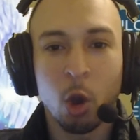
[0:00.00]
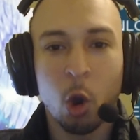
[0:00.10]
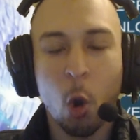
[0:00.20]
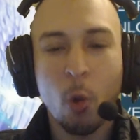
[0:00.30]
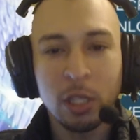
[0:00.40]

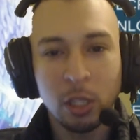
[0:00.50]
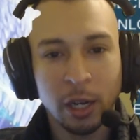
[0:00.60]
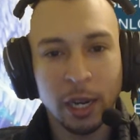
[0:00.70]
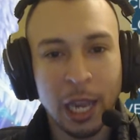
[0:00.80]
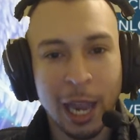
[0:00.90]
always
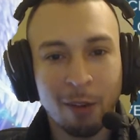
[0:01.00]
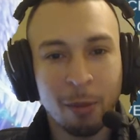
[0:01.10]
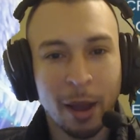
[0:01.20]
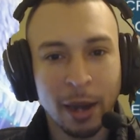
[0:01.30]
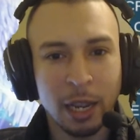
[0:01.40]
looking at
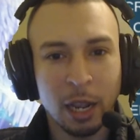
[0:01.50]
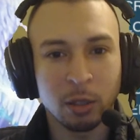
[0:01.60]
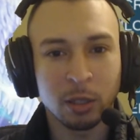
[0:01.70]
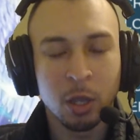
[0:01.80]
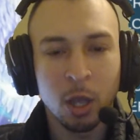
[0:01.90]
everybody else